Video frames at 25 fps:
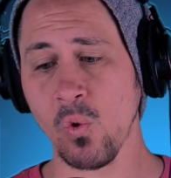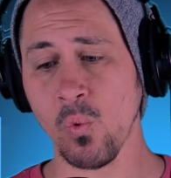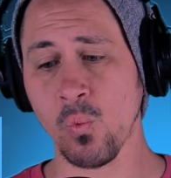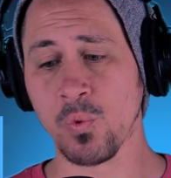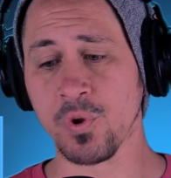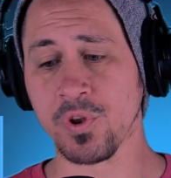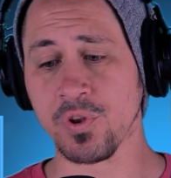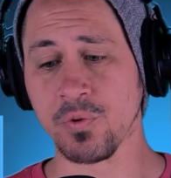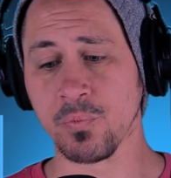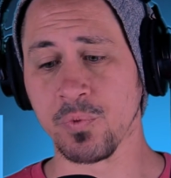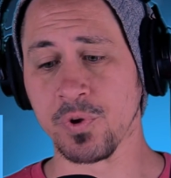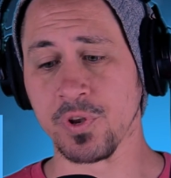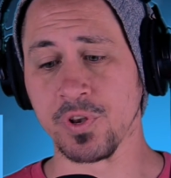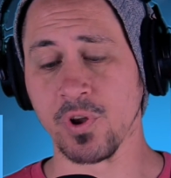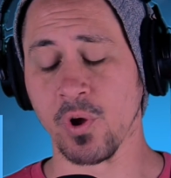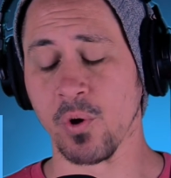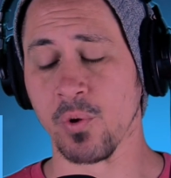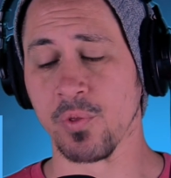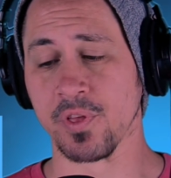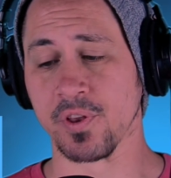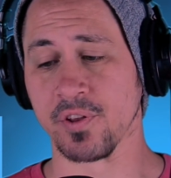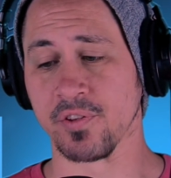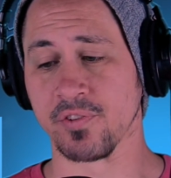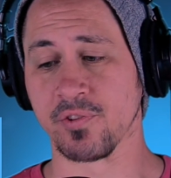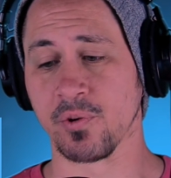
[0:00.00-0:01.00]
We know
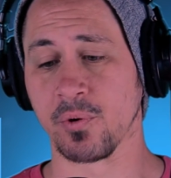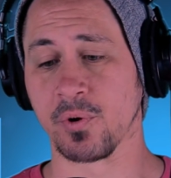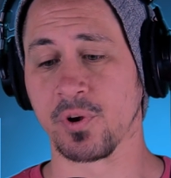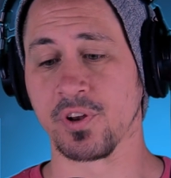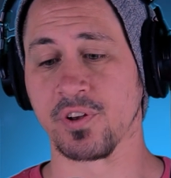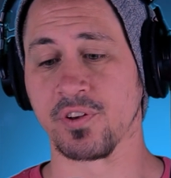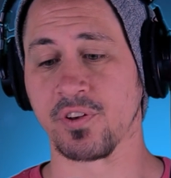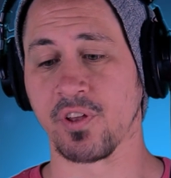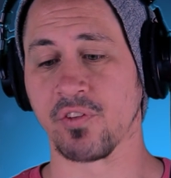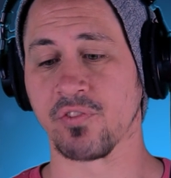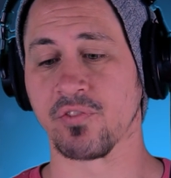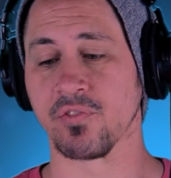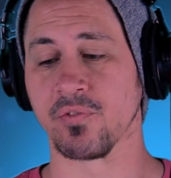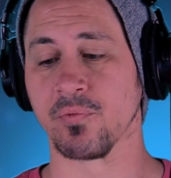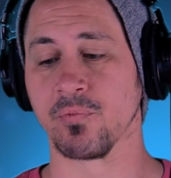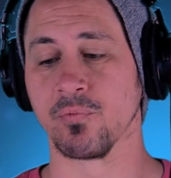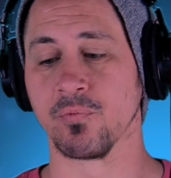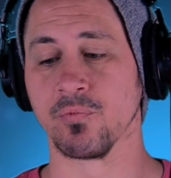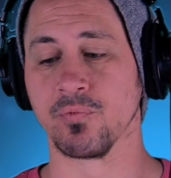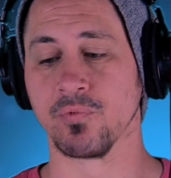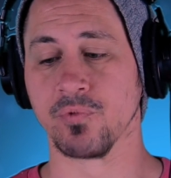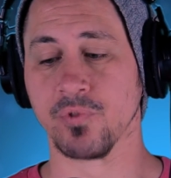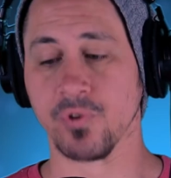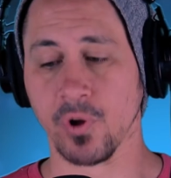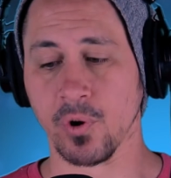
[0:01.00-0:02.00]
that Ahsoka doesn't
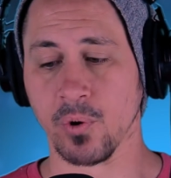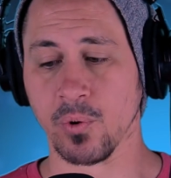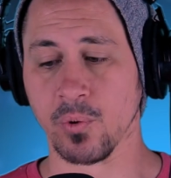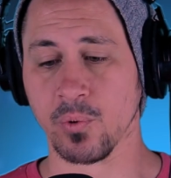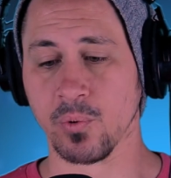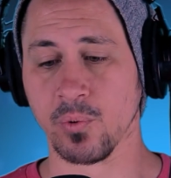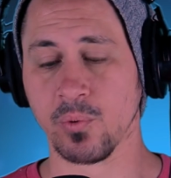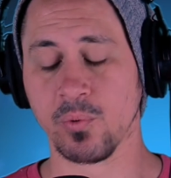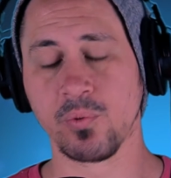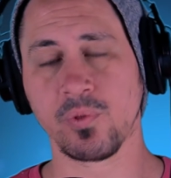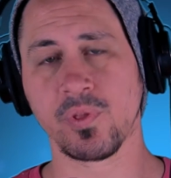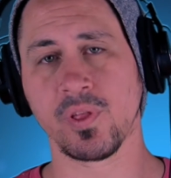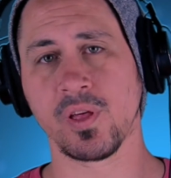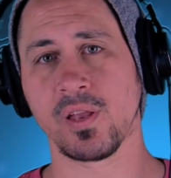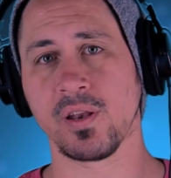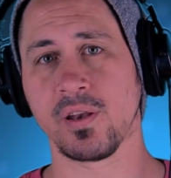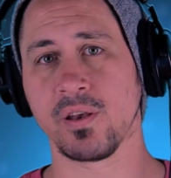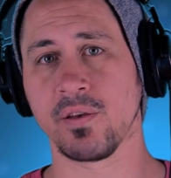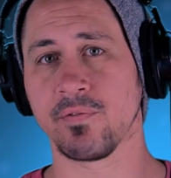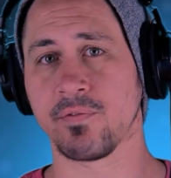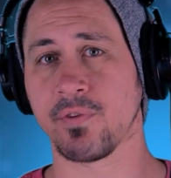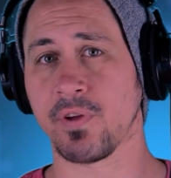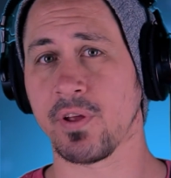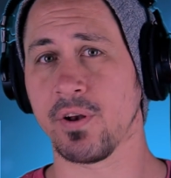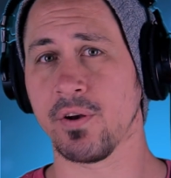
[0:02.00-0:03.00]
know that
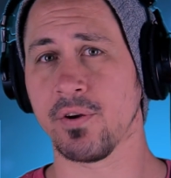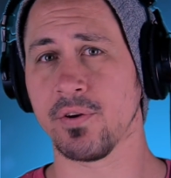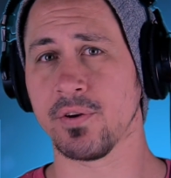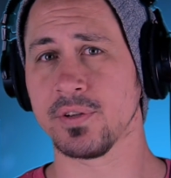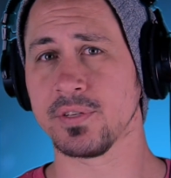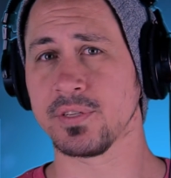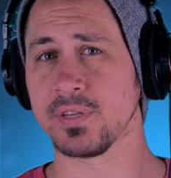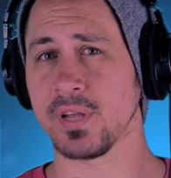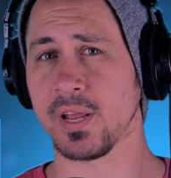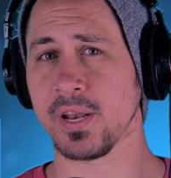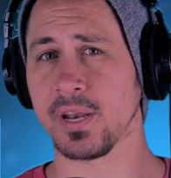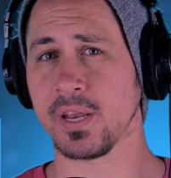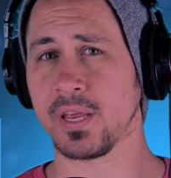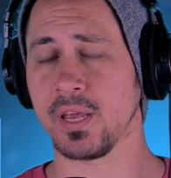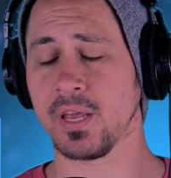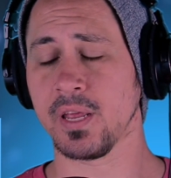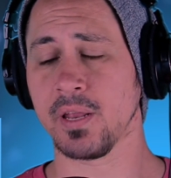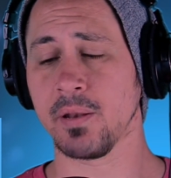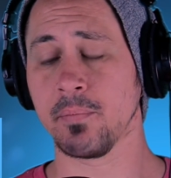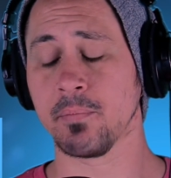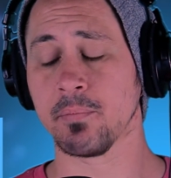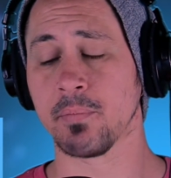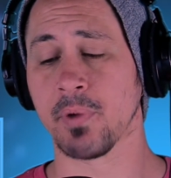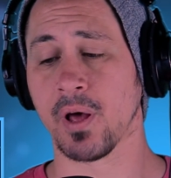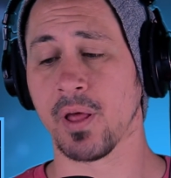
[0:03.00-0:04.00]
Vader is
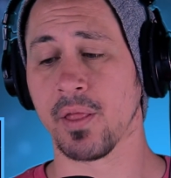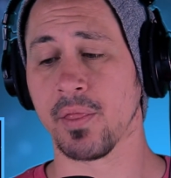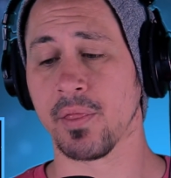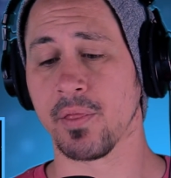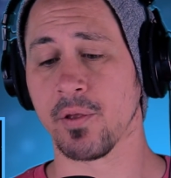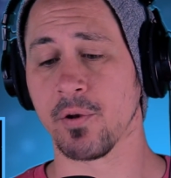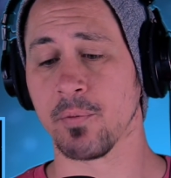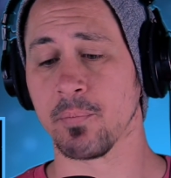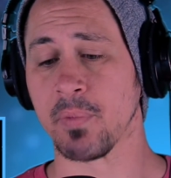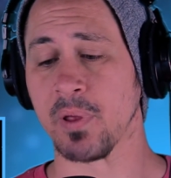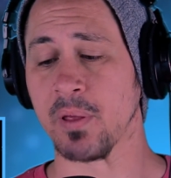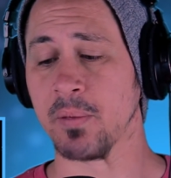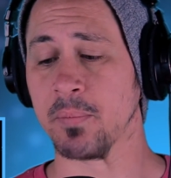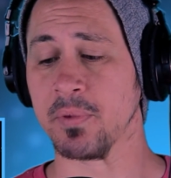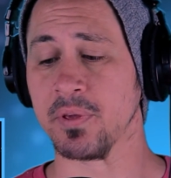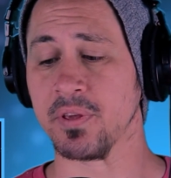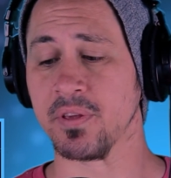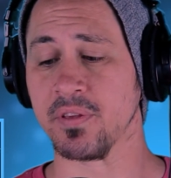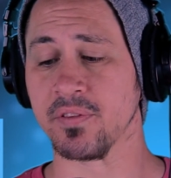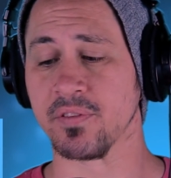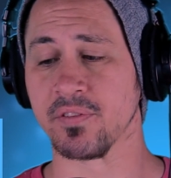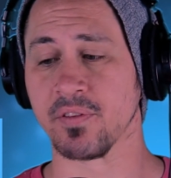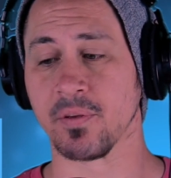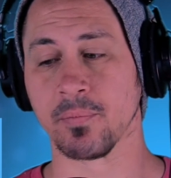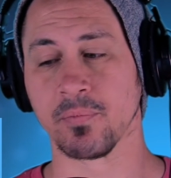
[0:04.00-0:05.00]
Anakin, but there may
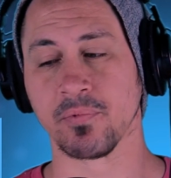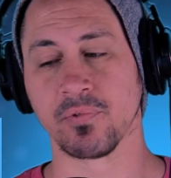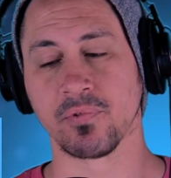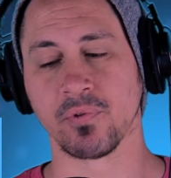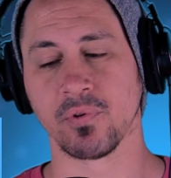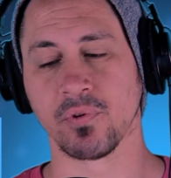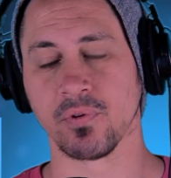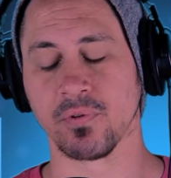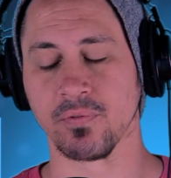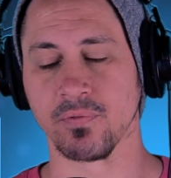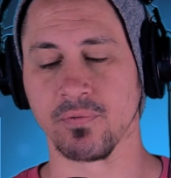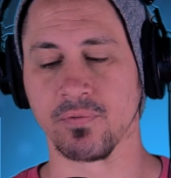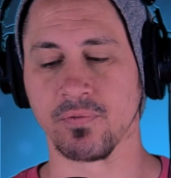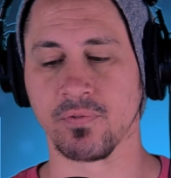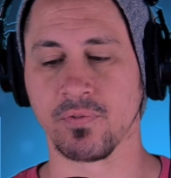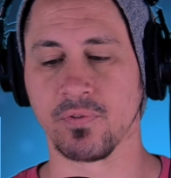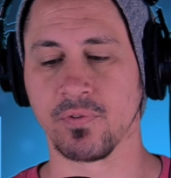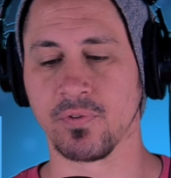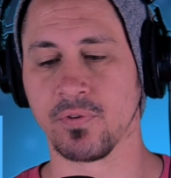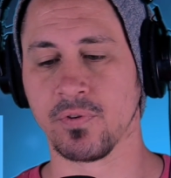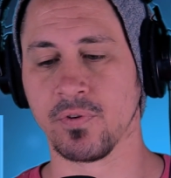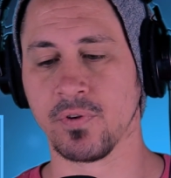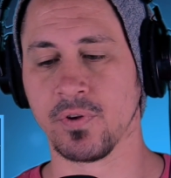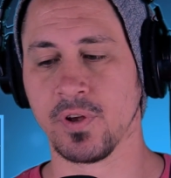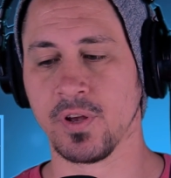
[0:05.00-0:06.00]
be some sort
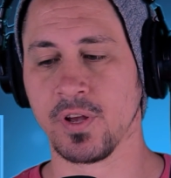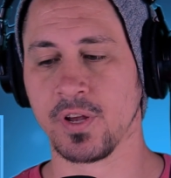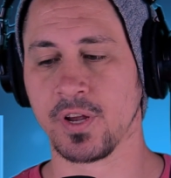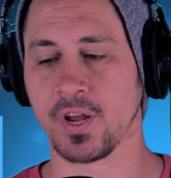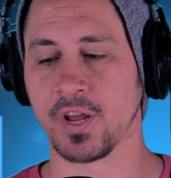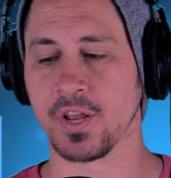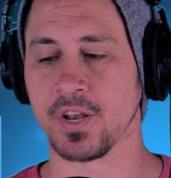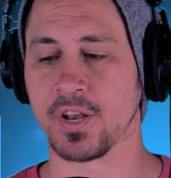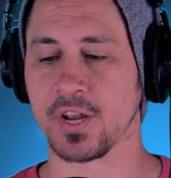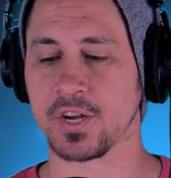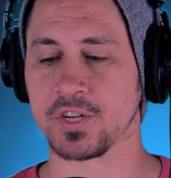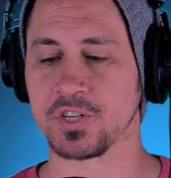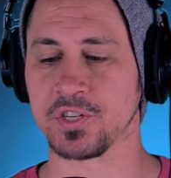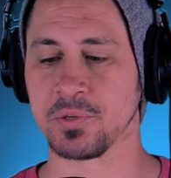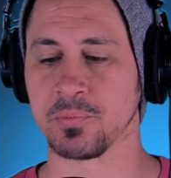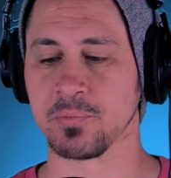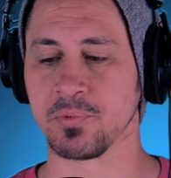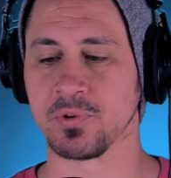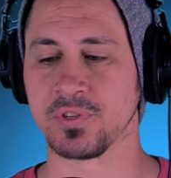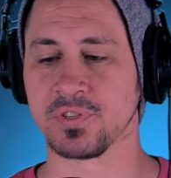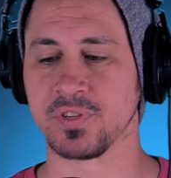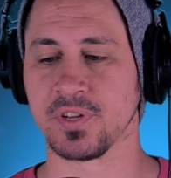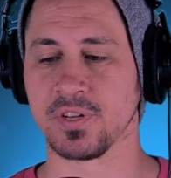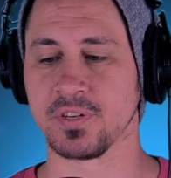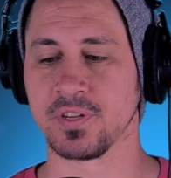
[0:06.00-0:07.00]
of connection
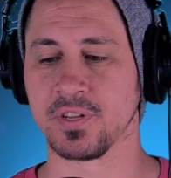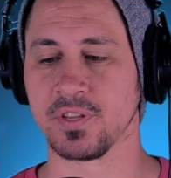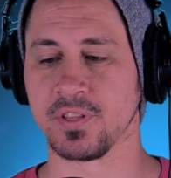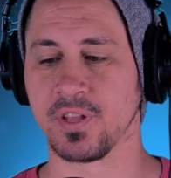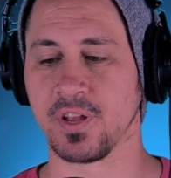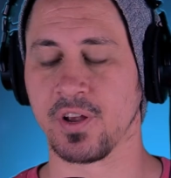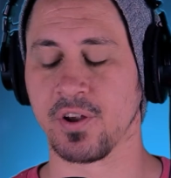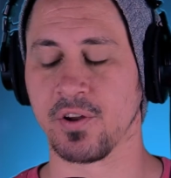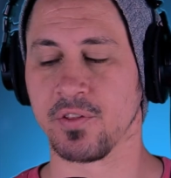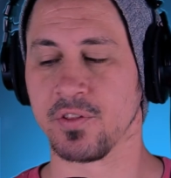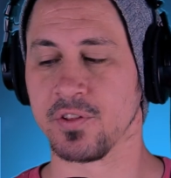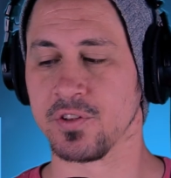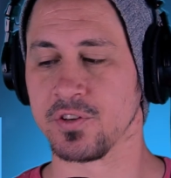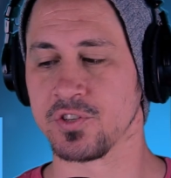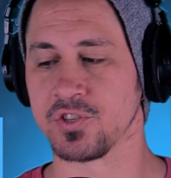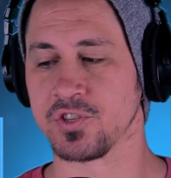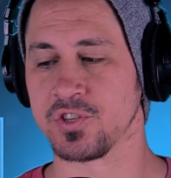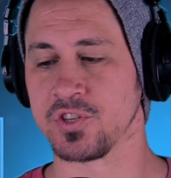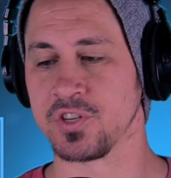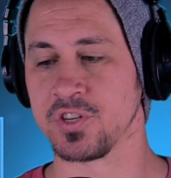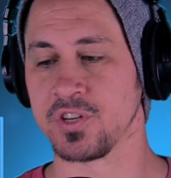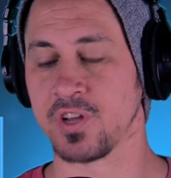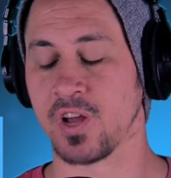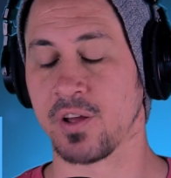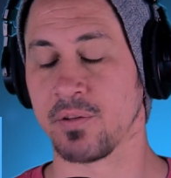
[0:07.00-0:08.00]
presented there that
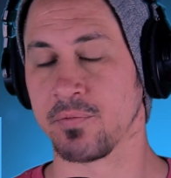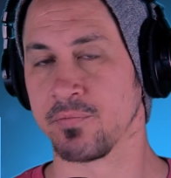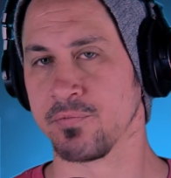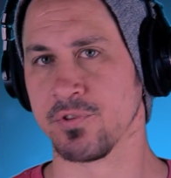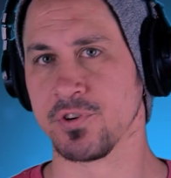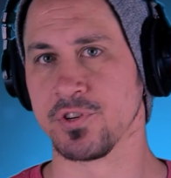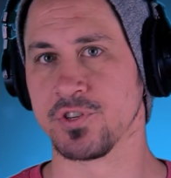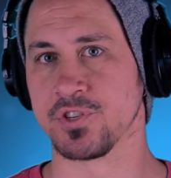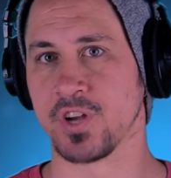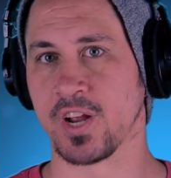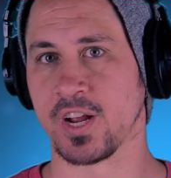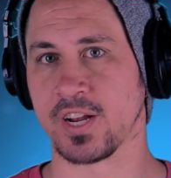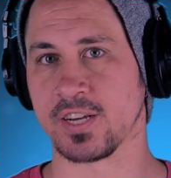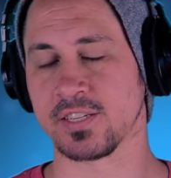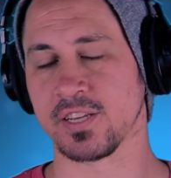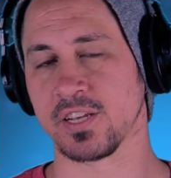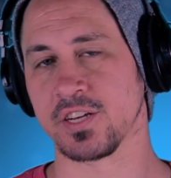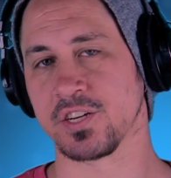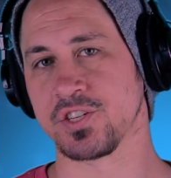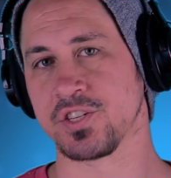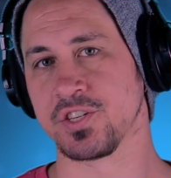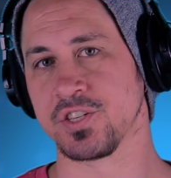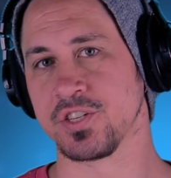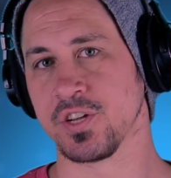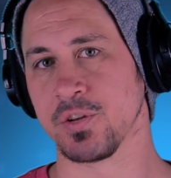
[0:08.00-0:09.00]
she rejects, like
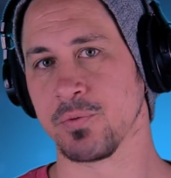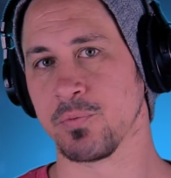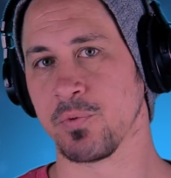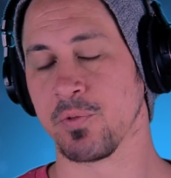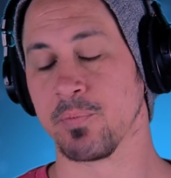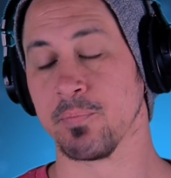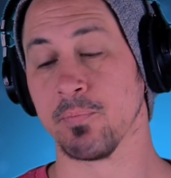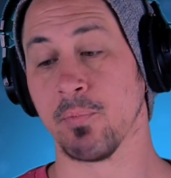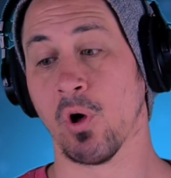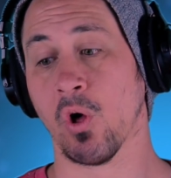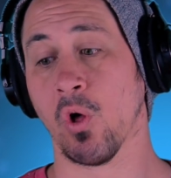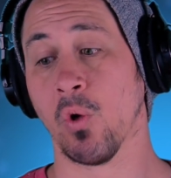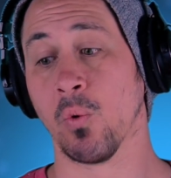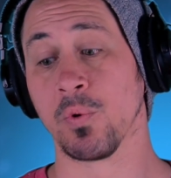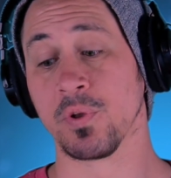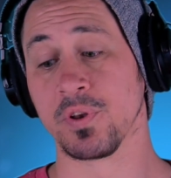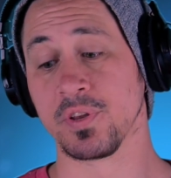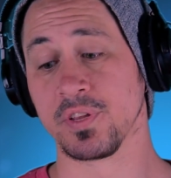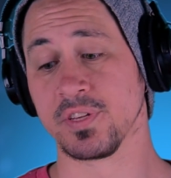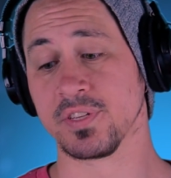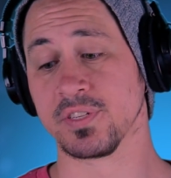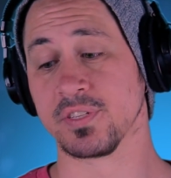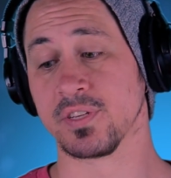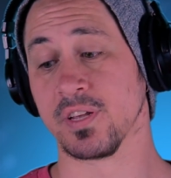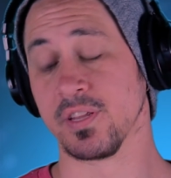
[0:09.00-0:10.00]
she did with Maul when
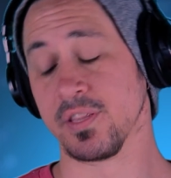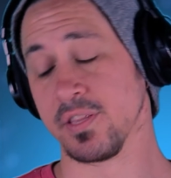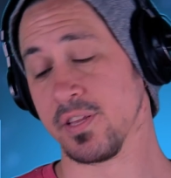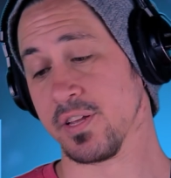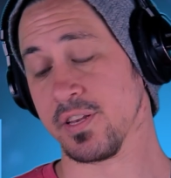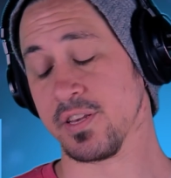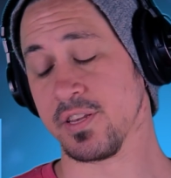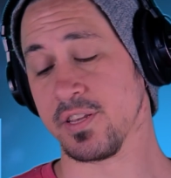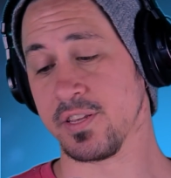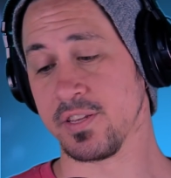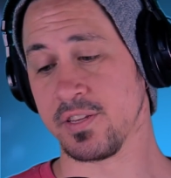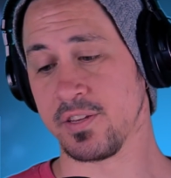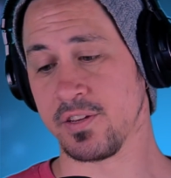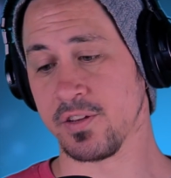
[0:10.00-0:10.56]
he said that,